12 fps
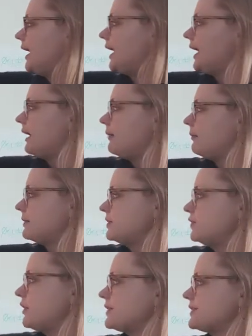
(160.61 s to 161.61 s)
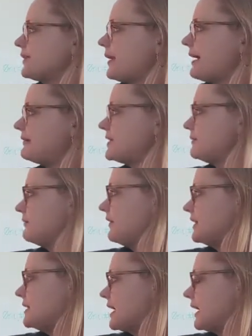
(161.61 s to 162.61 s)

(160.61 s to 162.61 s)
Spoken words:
but you also have some funds